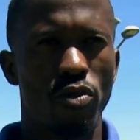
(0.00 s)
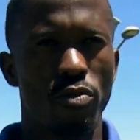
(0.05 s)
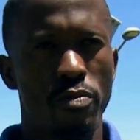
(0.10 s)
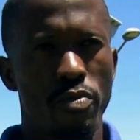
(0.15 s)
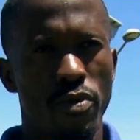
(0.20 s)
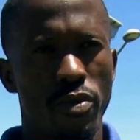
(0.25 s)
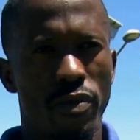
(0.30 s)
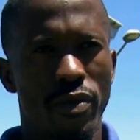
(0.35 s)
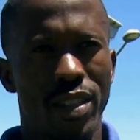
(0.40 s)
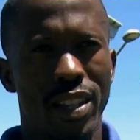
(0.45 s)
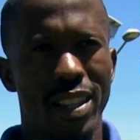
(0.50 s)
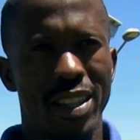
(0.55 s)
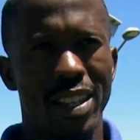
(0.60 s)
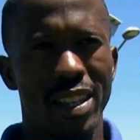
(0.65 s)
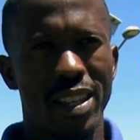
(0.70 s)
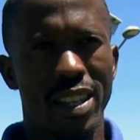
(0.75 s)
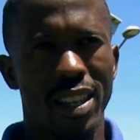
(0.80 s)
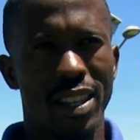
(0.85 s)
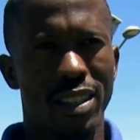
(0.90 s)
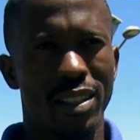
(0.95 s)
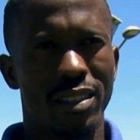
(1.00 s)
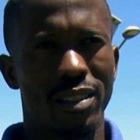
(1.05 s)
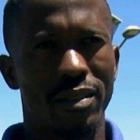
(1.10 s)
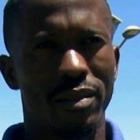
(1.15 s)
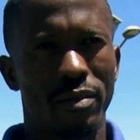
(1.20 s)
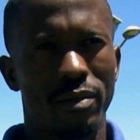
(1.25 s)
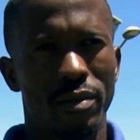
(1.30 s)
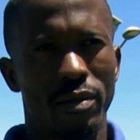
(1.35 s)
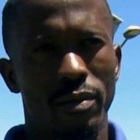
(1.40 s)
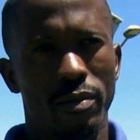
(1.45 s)
prove that they can
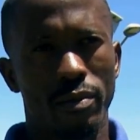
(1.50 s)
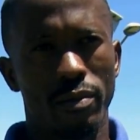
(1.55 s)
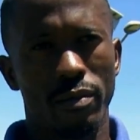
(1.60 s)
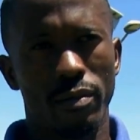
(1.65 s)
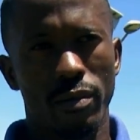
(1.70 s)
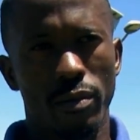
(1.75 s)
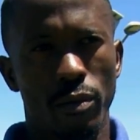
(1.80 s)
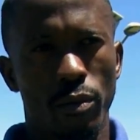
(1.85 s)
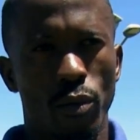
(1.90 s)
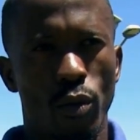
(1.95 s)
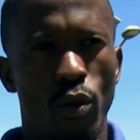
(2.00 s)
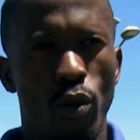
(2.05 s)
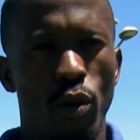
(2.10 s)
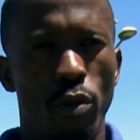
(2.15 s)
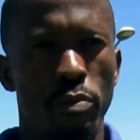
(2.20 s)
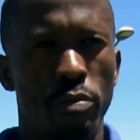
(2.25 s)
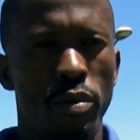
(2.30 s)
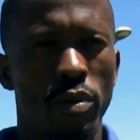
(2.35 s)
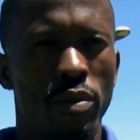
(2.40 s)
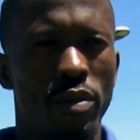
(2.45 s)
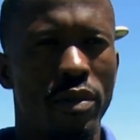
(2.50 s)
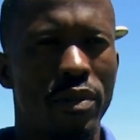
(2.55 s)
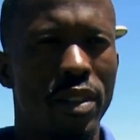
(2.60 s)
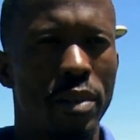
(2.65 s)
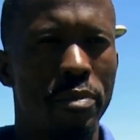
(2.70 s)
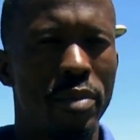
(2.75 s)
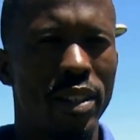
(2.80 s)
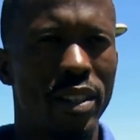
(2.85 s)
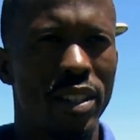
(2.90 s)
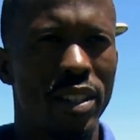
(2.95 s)
compete with the big